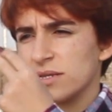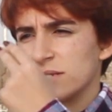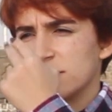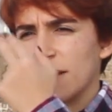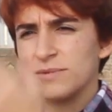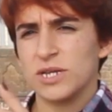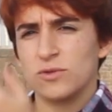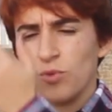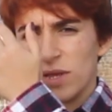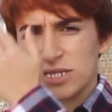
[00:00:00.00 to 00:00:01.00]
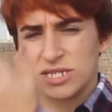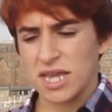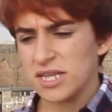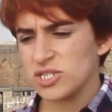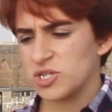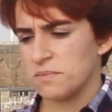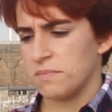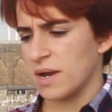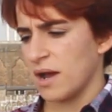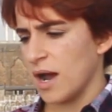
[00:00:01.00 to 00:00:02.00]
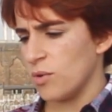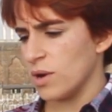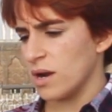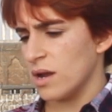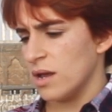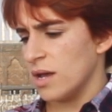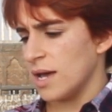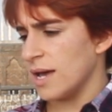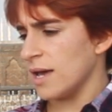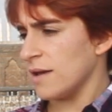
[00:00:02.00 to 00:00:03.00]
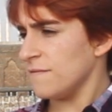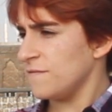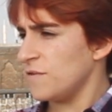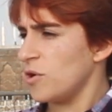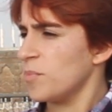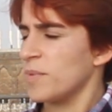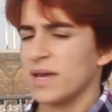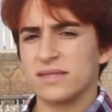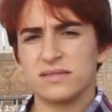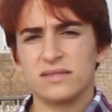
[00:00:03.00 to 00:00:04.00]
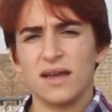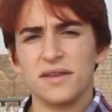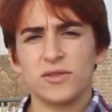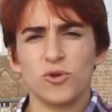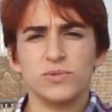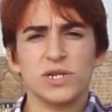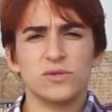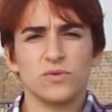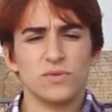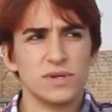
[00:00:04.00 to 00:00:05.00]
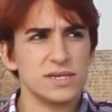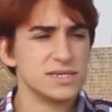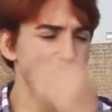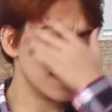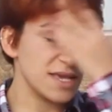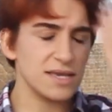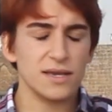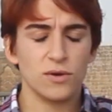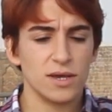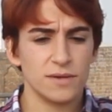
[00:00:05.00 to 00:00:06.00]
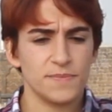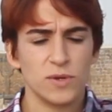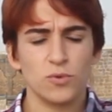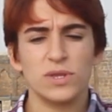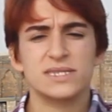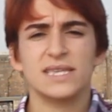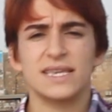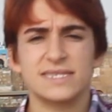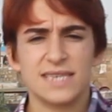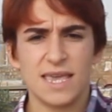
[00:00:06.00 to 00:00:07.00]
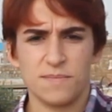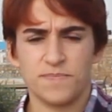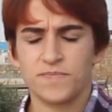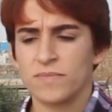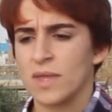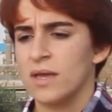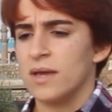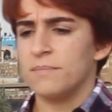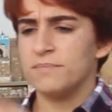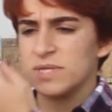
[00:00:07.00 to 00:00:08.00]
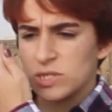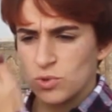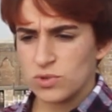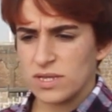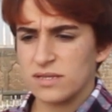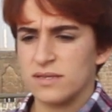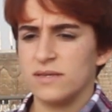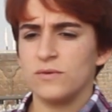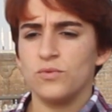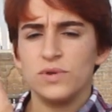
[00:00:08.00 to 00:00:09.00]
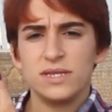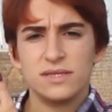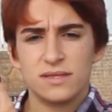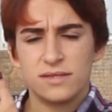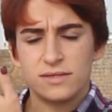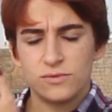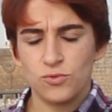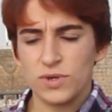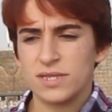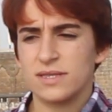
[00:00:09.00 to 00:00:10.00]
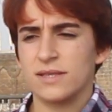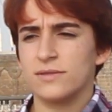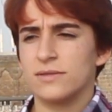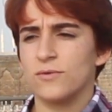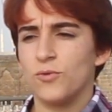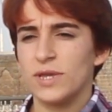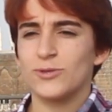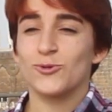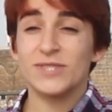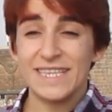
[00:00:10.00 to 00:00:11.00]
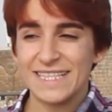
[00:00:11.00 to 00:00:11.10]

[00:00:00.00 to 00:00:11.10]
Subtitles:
Subject will change, but our verb and direct object will stay same. Min to dt, we to dt, we to